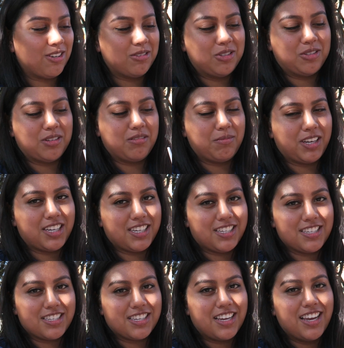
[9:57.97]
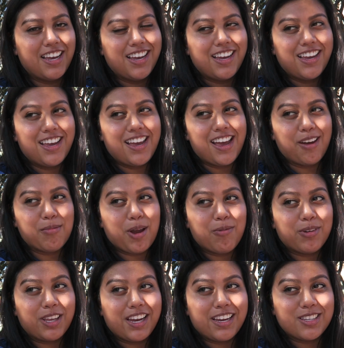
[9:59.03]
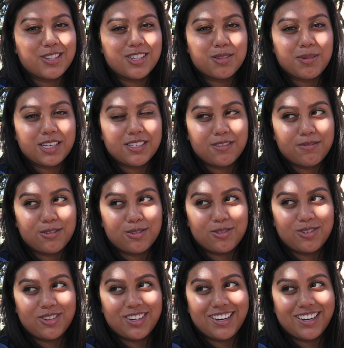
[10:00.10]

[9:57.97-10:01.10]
share with John because I'm not really into spicy food,